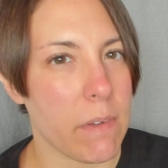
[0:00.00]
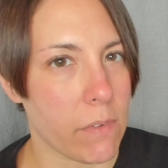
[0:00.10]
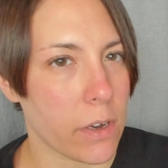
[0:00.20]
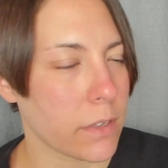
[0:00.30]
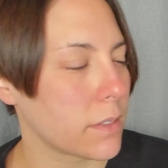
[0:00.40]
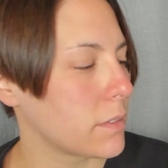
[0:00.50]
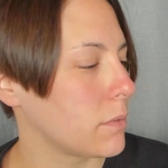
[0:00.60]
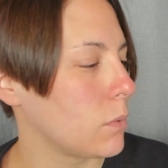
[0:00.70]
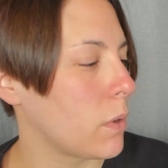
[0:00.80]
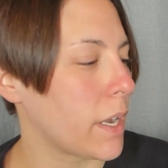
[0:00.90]
of hearts?
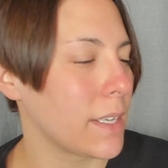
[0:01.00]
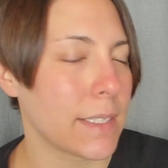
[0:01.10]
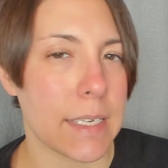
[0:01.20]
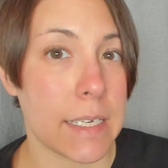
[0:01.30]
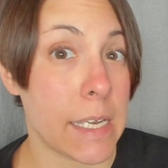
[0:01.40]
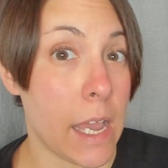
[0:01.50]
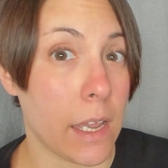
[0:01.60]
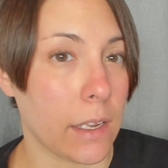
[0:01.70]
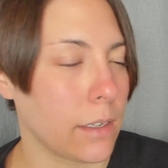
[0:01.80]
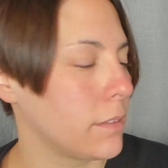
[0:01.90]
Why is it
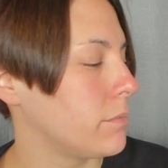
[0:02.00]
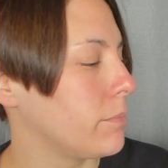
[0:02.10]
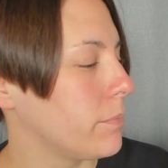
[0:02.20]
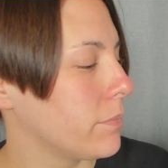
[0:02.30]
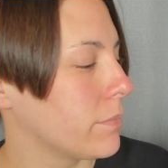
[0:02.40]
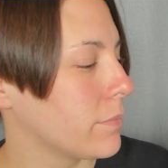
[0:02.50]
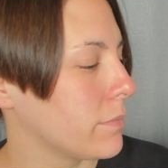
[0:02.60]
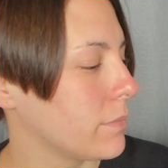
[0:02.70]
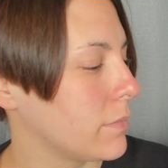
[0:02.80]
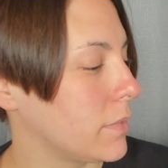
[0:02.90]
nine?
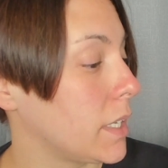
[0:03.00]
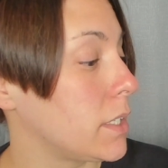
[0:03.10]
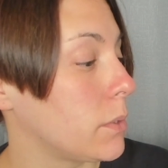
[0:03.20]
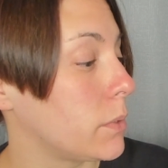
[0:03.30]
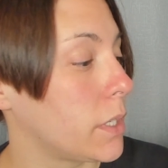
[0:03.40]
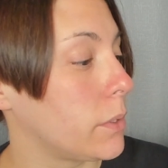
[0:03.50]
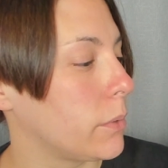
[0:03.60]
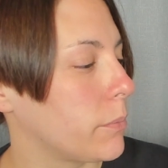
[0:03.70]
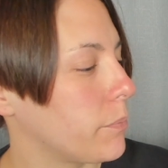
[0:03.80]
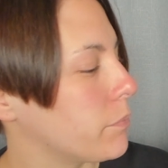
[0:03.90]
I don't
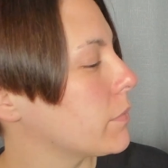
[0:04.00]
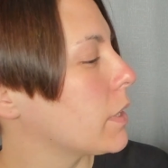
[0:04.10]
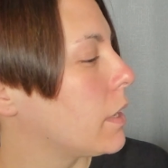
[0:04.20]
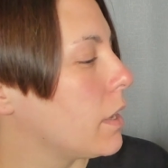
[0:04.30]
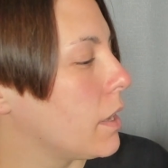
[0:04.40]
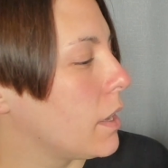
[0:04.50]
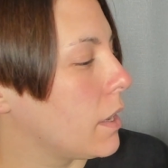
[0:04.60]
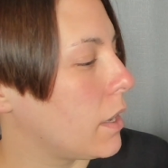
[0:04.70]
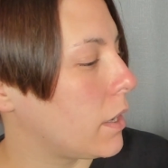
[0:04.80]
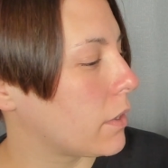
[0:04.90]
know.
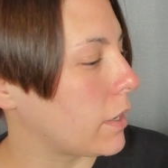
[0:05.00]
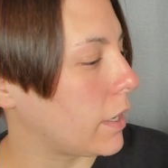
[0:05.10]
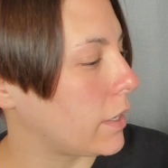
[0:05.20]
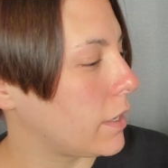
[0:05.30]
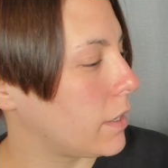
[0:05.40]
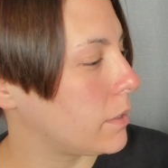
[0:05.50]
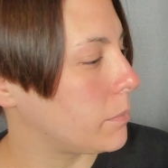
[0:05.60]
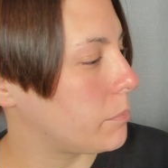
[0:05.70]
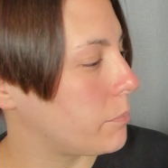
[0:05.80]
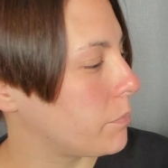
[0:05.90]
Okay,
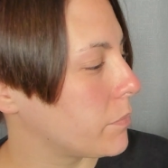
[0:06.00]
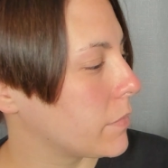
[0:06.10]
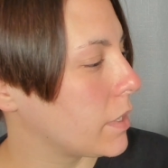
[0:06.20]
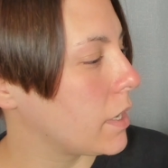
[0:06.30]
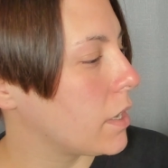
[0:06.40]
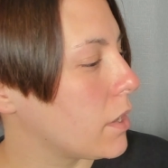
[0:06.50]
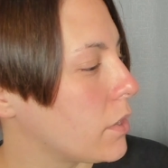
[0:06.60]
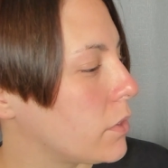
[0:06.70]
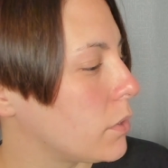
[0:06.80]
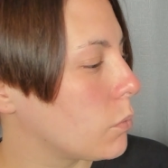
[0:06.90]
um,
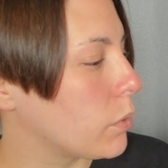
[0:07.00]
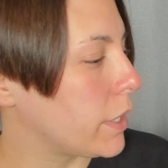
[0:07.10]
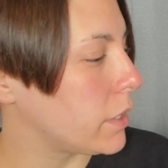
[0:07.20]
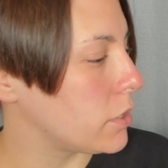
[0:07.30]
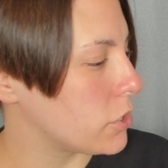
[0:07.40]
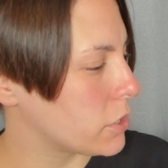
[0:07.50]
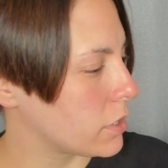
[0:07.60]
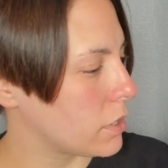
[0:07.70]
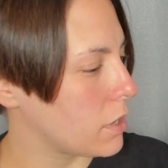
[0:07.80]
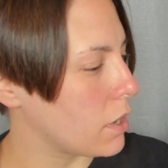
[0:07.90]
the ridge,
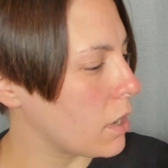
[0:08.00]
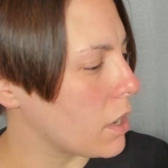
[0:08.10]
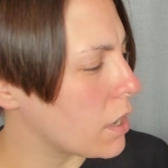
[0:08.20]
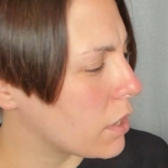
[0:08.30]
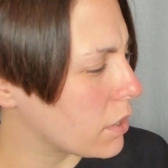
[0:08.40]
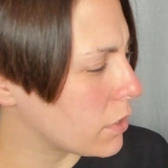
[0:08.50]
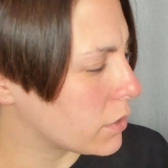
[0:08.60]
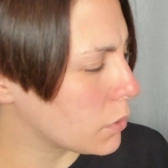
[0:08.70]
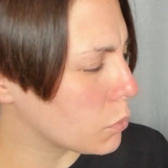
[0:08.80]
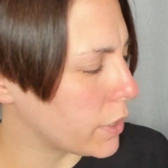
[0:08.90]

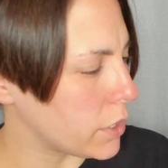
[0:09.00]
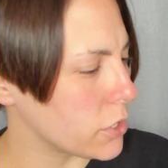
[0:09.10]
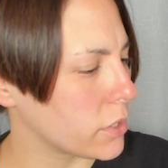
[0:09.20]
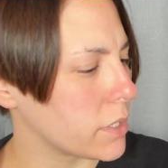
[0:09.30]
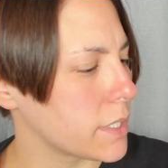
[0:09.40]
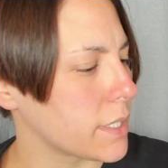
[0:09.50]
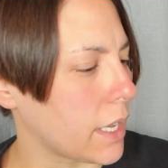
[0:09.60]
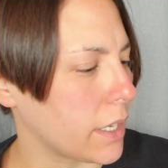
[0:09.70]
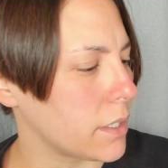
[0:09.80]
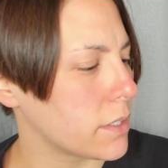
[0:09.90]
the ridge on the
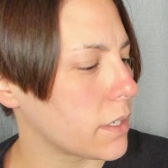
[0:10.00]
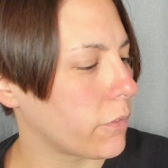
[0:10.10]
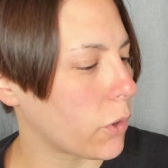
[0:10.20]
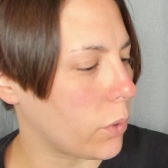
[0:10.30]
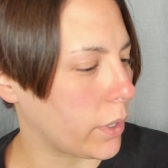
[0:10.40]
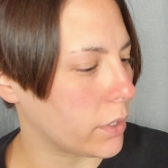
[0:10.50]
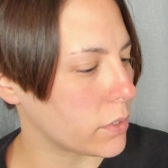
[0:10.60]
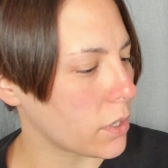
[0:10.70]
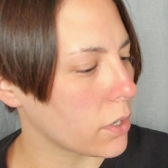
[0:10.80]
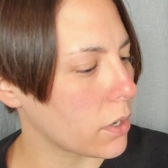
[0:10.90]
sides of
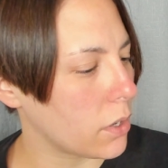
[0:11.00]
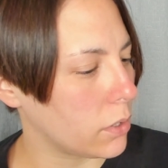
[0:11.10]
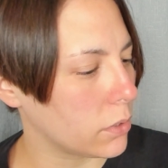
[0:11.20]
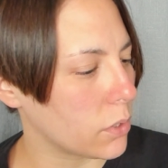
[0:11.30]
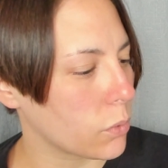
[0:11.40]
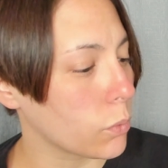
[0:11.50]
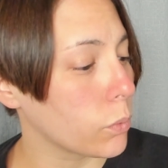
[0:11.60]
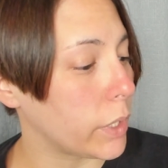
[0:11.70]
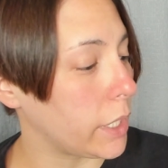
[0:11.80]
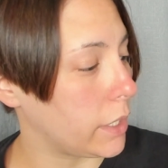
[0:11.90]
coins are called
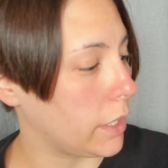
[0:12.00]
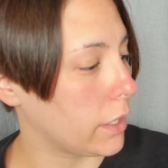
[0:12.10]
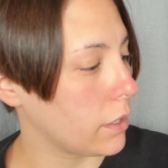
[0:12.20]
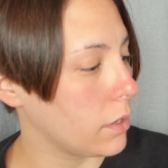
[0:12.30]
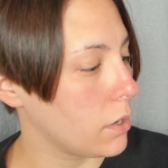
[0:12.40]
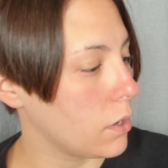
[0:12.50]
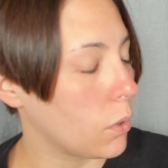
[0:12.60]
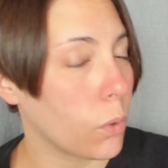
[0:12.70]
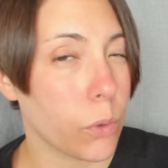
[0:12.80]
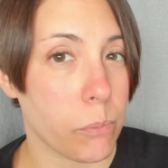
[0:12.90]
reeding
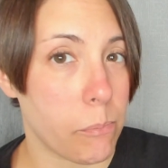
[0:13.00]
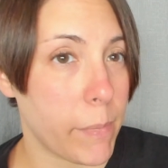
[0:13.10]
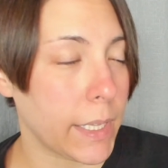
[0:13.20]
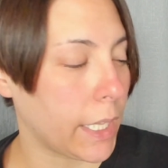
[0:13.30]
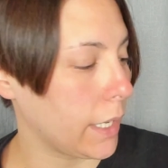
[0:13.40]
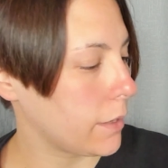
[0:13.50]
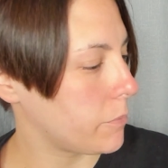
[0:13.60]
or milling.